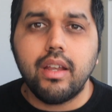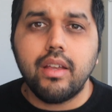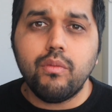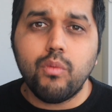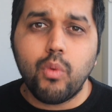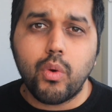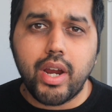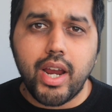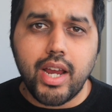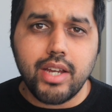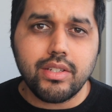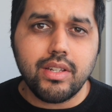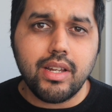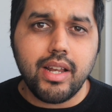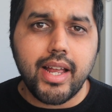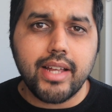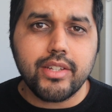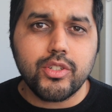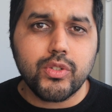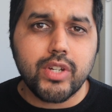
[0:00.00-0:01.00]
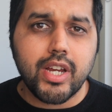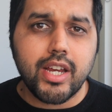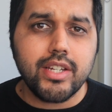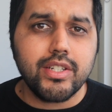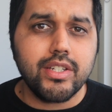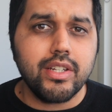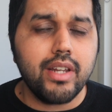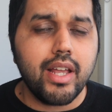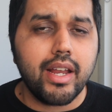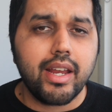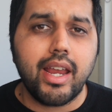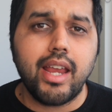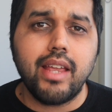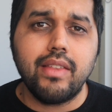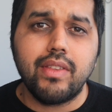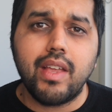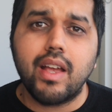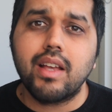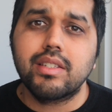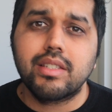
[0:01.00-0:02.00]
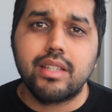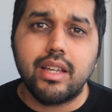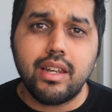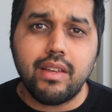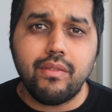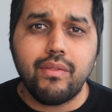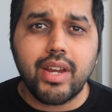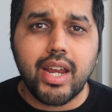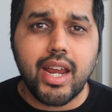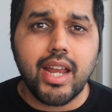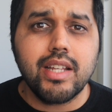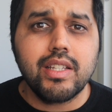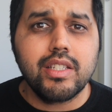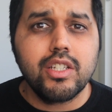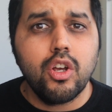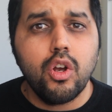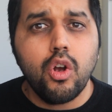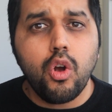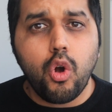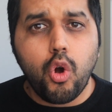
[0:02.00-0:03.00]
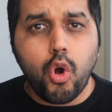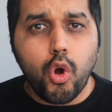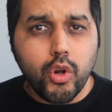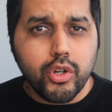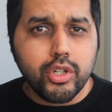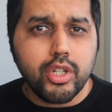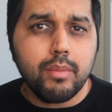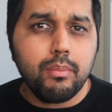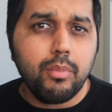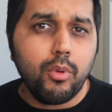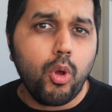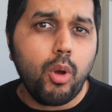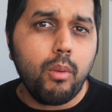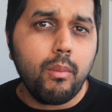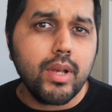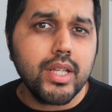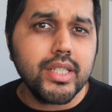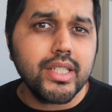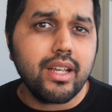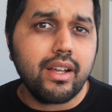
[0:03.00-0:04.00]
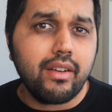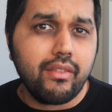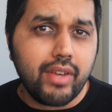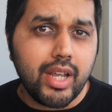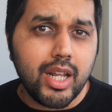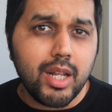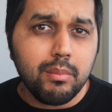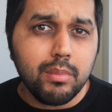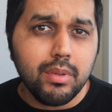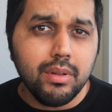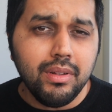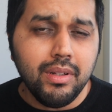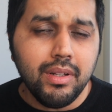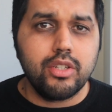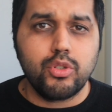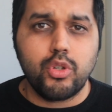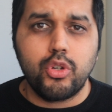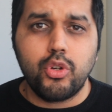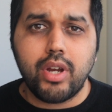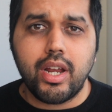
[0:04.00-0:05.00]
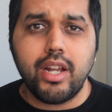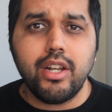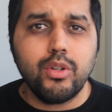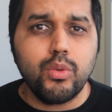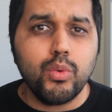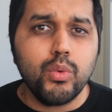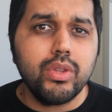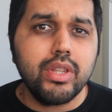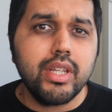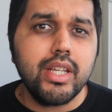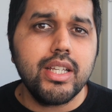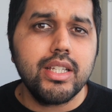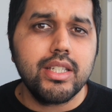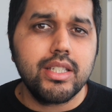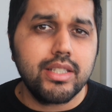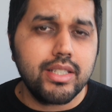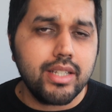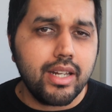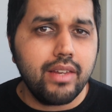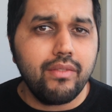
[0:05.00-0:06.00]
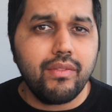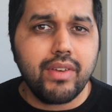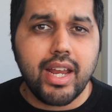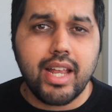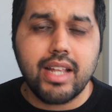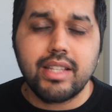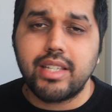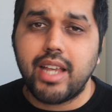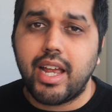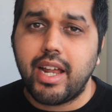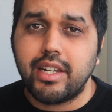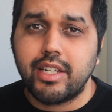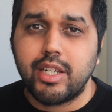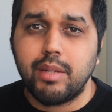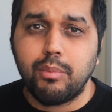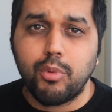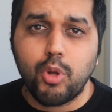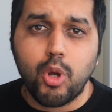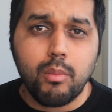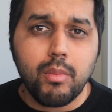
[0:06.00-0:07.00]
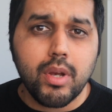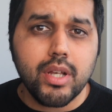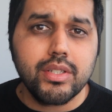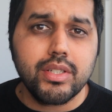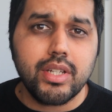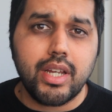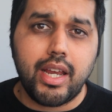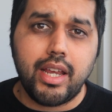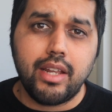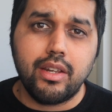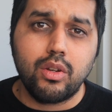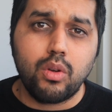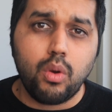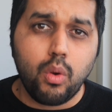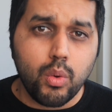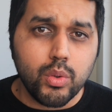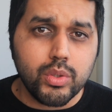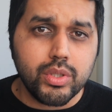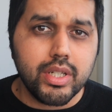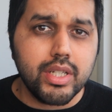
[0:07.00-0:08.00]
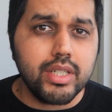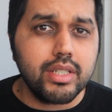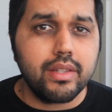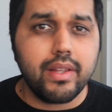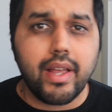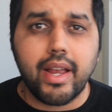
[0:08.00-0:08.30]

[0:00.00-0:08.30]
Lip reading: In vocational education, again, there are certificates or diplomas are available. So you can do these certificates and diplomas in courses